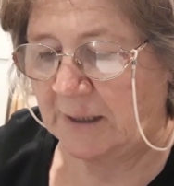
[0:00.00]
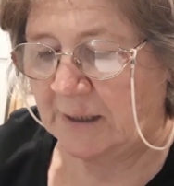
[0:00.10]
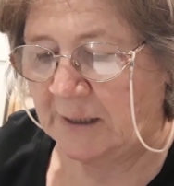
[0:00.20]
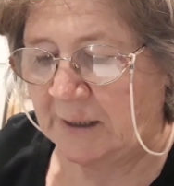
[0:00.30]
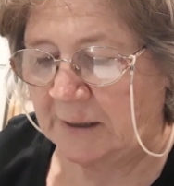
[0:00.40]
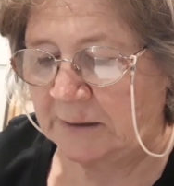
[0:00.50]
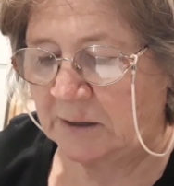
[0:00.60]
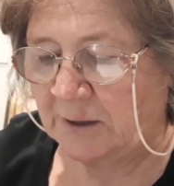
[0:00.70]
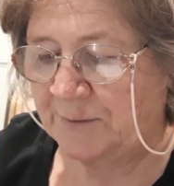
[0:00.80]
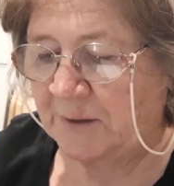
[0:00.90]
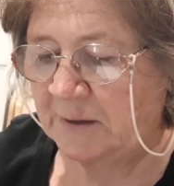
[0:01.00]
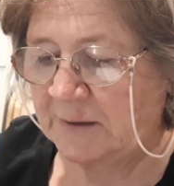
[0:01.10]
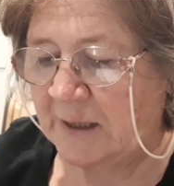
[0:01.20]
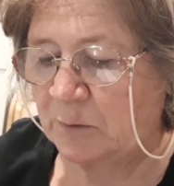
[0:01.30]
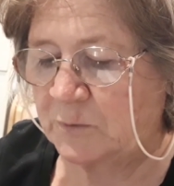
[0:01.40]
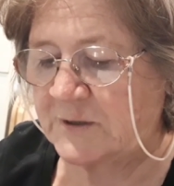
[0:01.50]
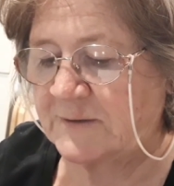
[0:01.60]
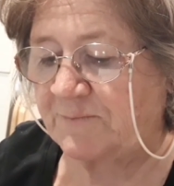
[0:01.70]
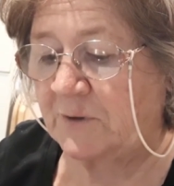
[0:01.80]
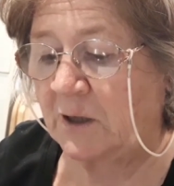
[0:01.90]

And I think that was for